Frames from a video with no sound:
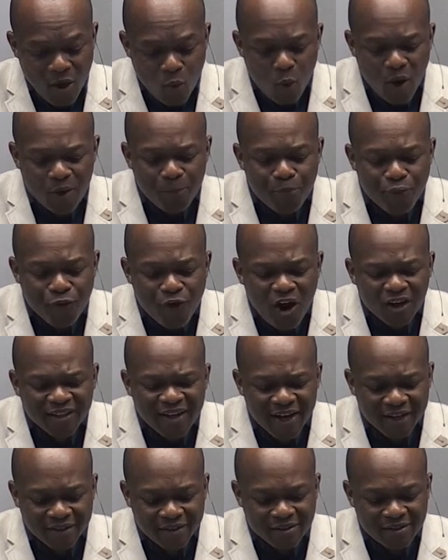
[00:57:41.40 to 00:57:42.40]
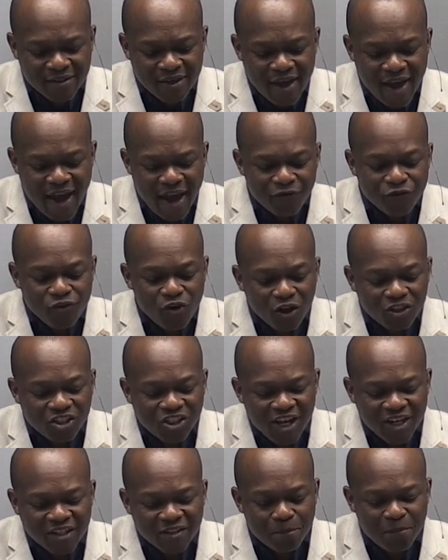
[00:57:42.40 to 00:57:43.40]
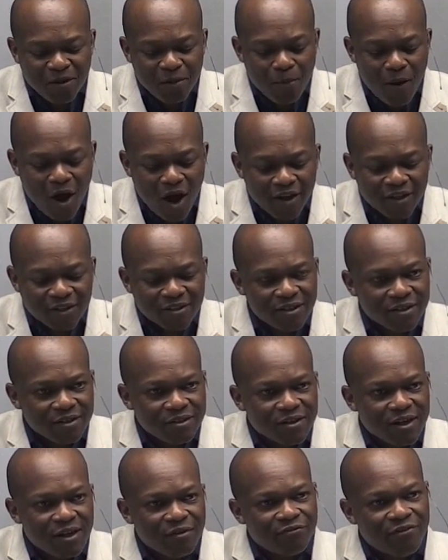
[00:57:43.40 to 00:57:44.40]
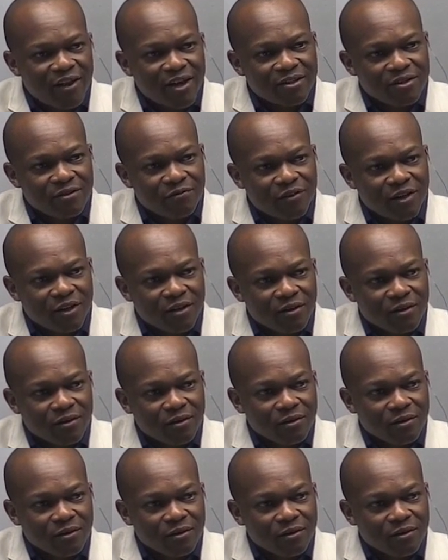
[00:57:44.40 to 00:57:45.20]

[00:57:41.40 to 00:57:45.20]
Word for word: What products have not yet been marketed effectively?